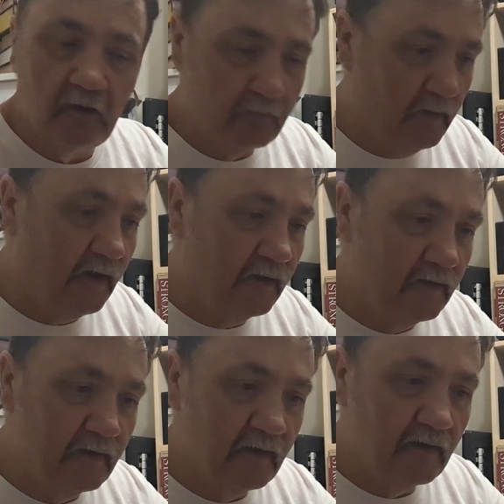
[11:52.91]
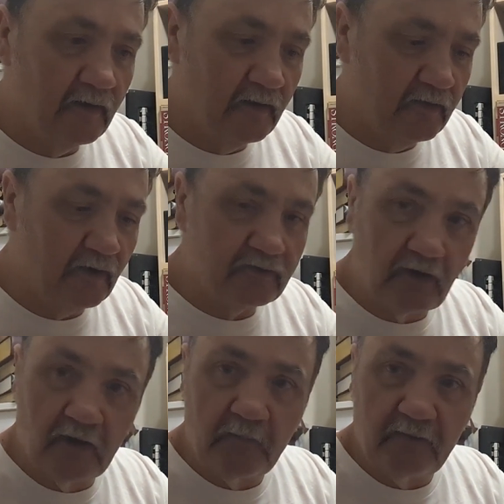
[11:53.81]
But there's
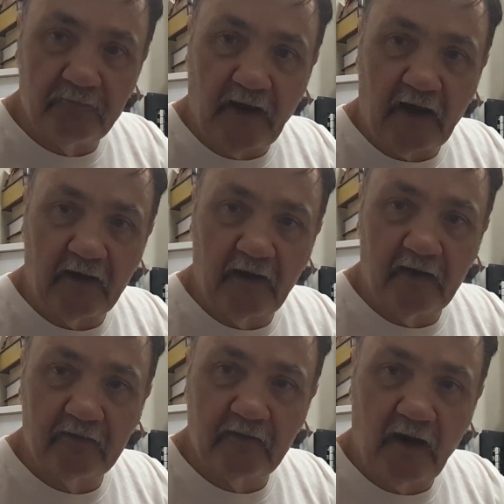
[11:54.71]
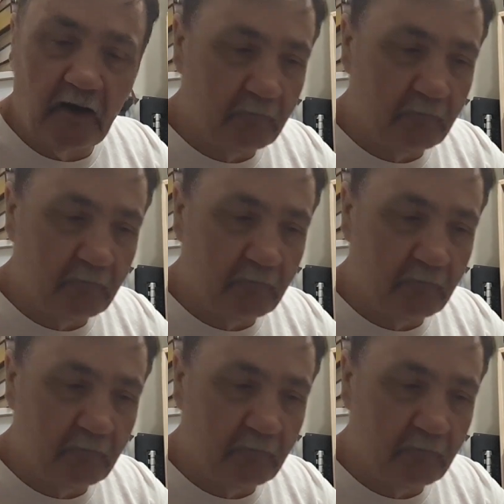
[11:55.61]
going to be variance there.